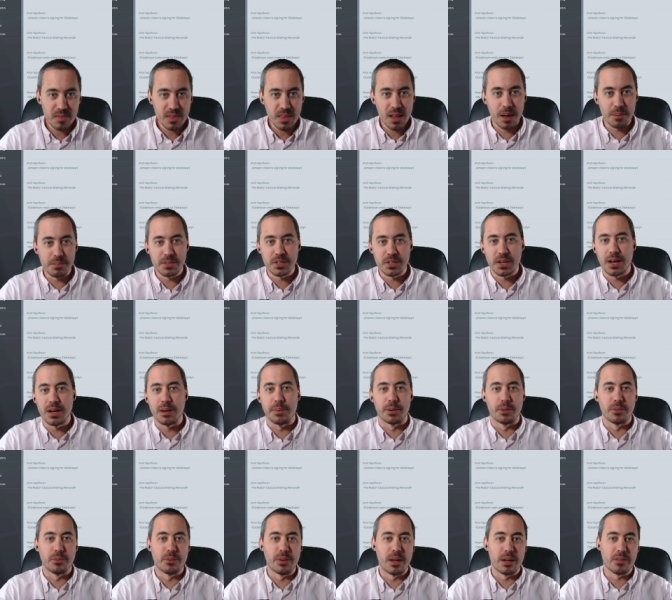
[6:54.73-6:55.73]
I'm tired of
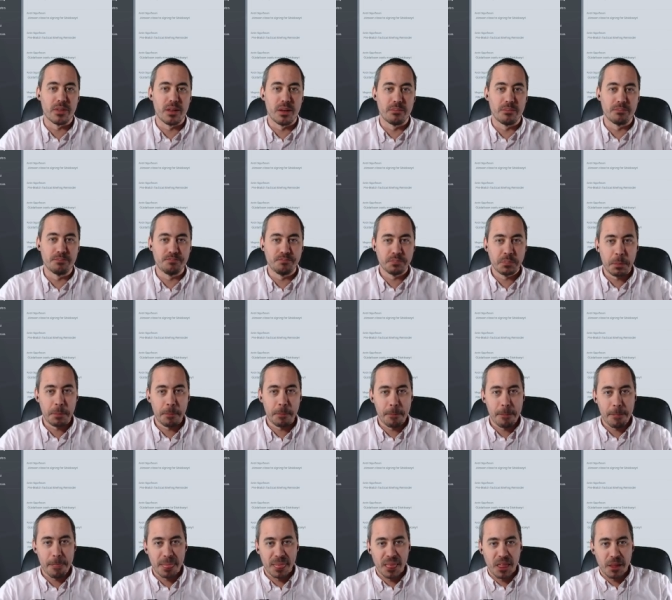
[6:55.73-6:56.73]
it. them.
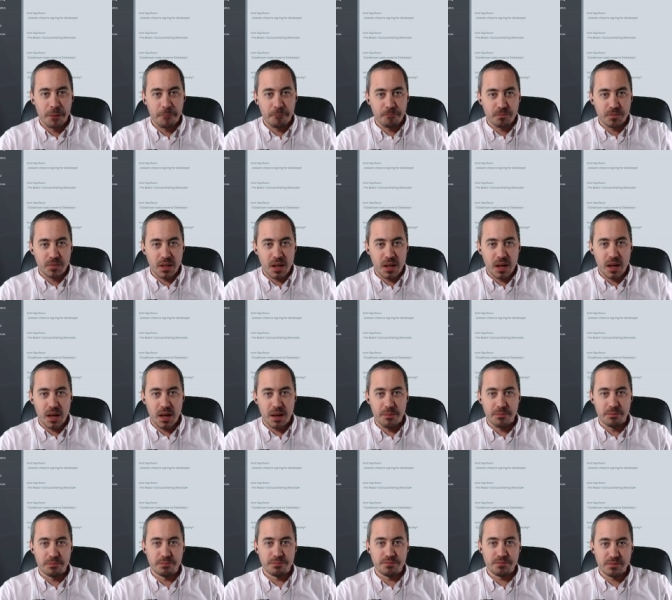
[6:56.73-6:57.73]

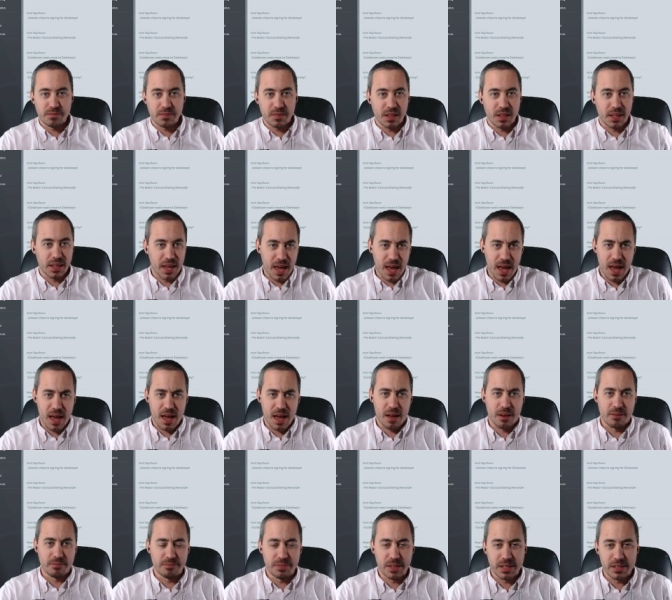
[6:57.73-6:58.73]
Um, yeah,
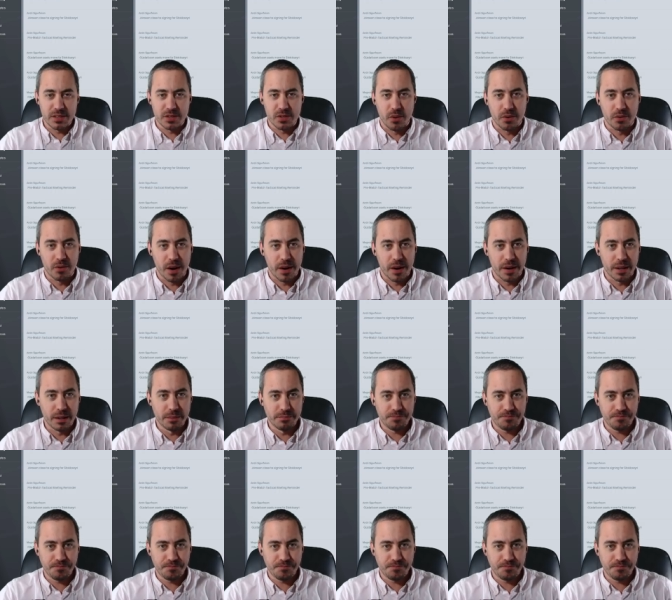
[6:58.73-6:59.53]
he's going right in.